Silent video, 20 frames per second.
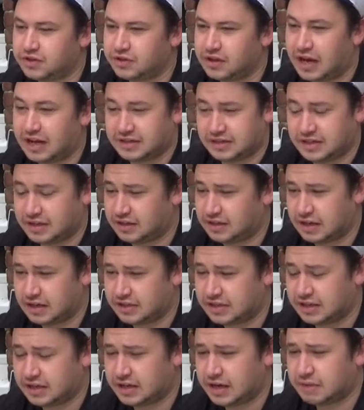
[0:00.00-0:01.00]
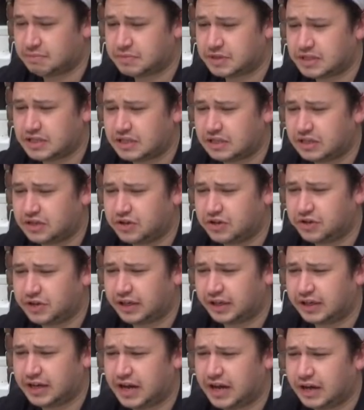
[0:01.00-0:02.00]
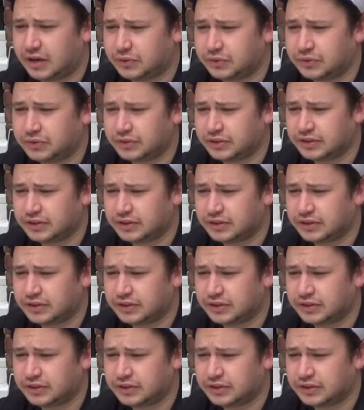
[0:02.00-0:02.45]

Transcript: as I am still learning now,